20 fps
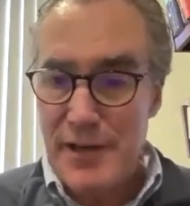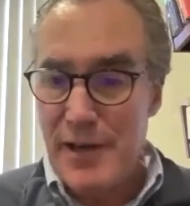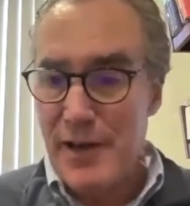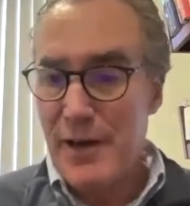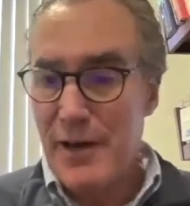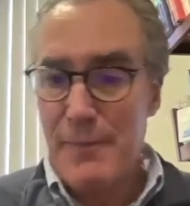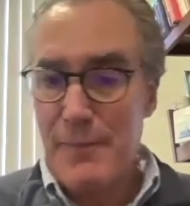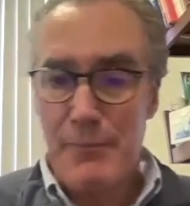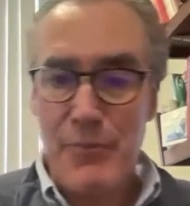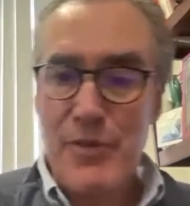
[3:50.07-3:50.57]

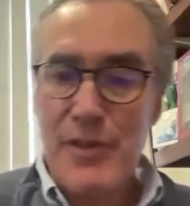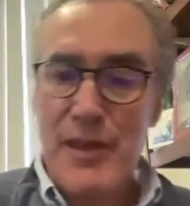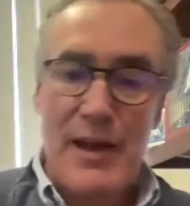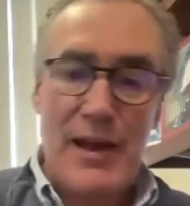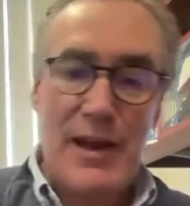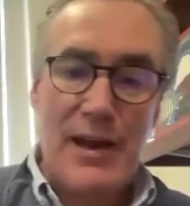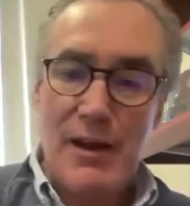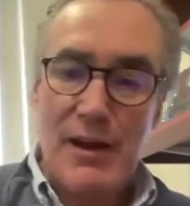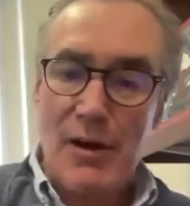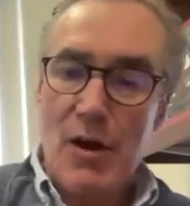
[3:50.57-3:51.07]
Um,
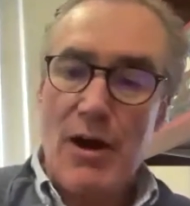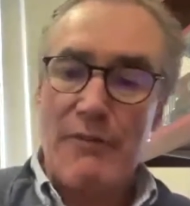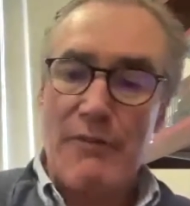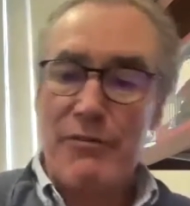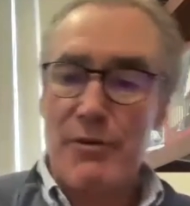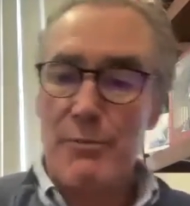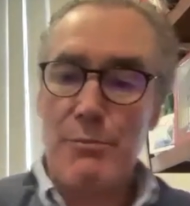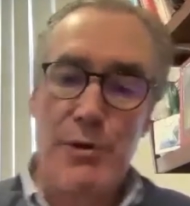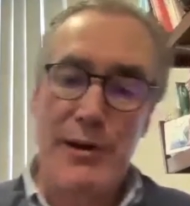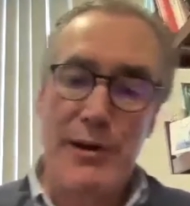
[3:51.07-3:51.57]
they
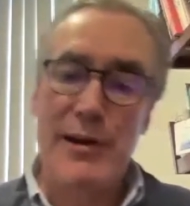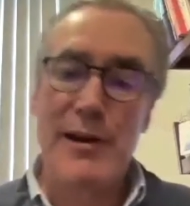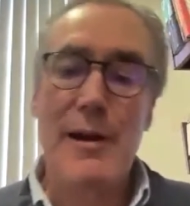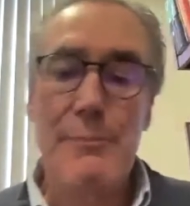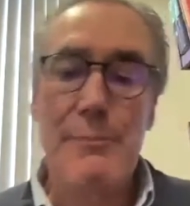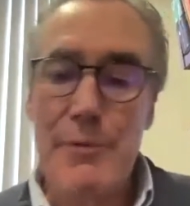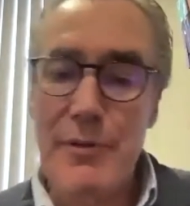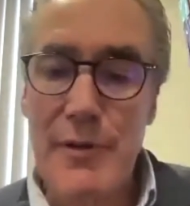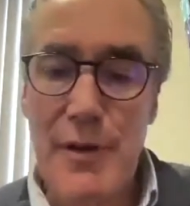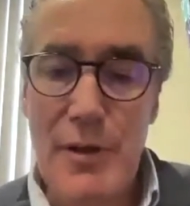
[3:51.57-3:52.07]
often bring it
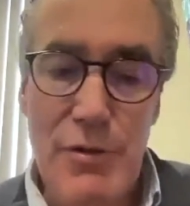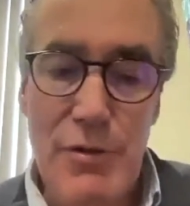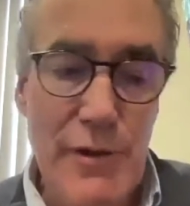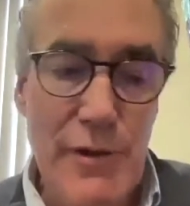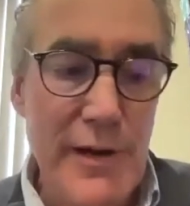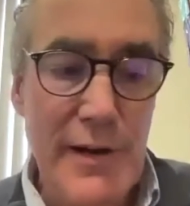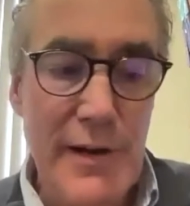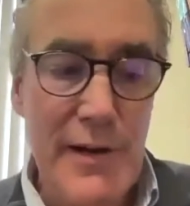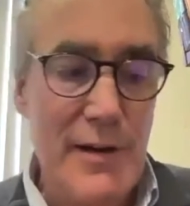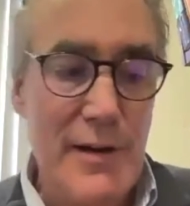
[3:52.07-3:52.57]
up in the
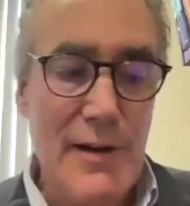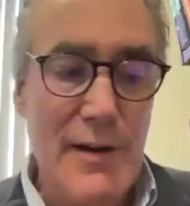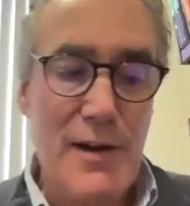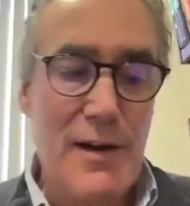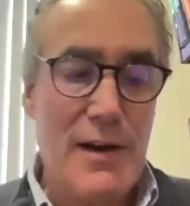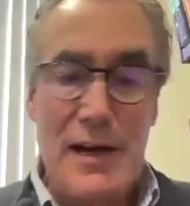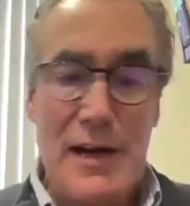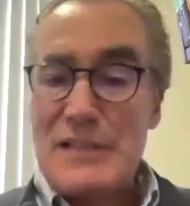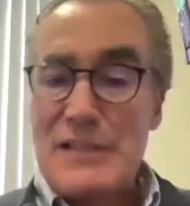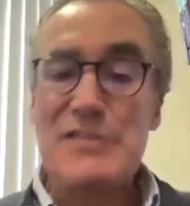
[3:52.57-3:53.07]
clinic
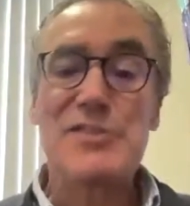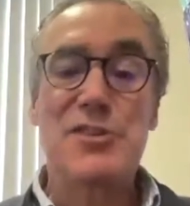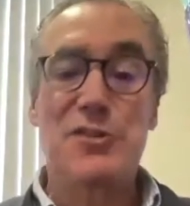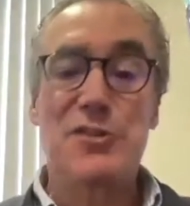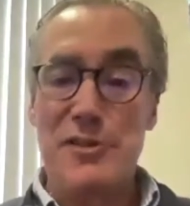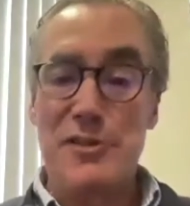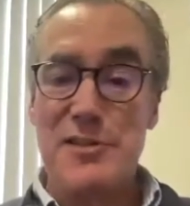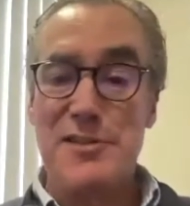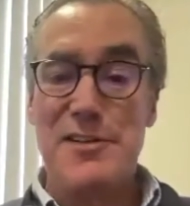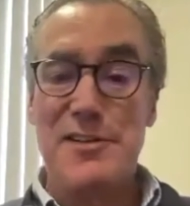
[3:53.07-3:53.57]
uh,
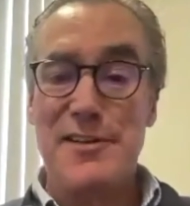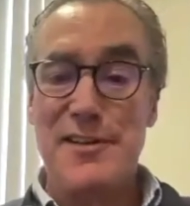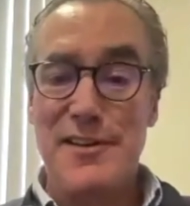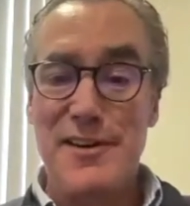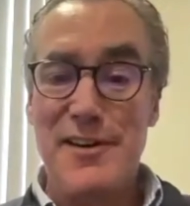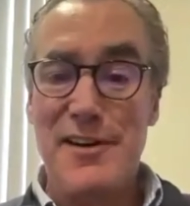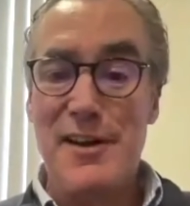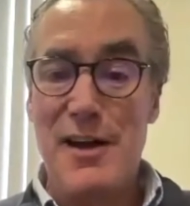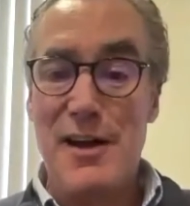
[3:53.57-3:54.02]
unsolicited.